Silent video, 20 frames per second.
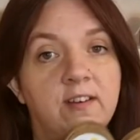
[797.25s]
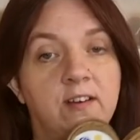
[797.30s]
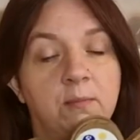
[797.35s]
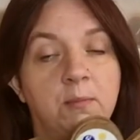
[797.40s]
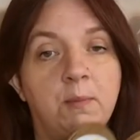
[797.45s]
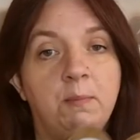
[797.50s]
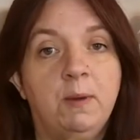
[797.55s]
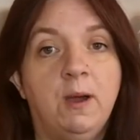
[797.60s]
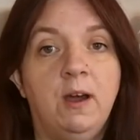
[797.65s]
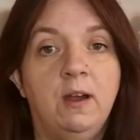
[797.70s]
and
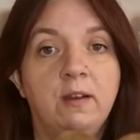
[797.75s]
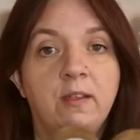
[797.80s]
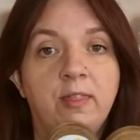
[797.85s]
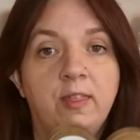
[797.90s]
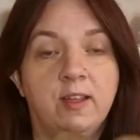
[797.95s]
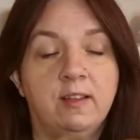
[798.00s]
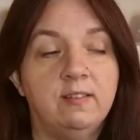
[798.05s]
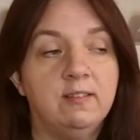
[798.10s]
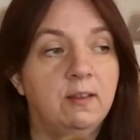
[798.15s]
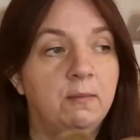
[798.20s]
my partner
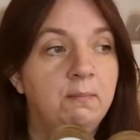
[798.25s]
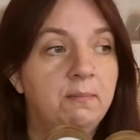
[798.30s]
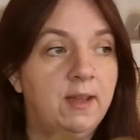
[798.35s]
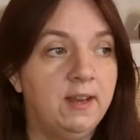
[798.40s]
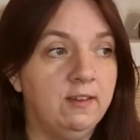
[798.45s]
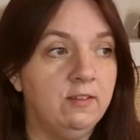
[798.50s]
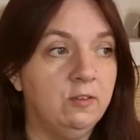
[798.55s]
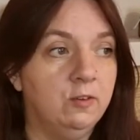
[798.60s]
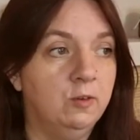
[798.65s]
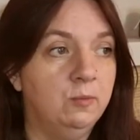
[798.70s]
thinks I'm
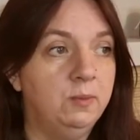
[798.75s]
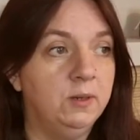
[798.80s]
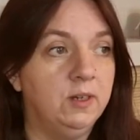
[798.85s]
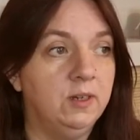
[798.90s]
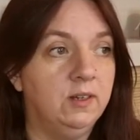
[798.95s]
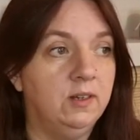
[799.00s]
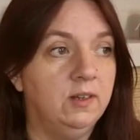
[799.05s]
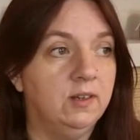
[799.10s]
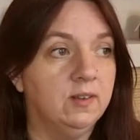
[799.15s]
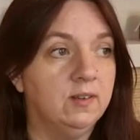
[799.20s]
mental
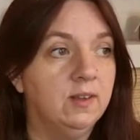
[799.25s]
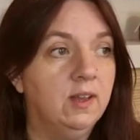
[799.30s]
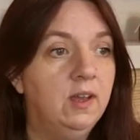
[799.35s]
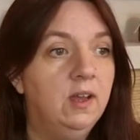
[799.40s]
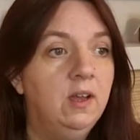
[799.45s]
because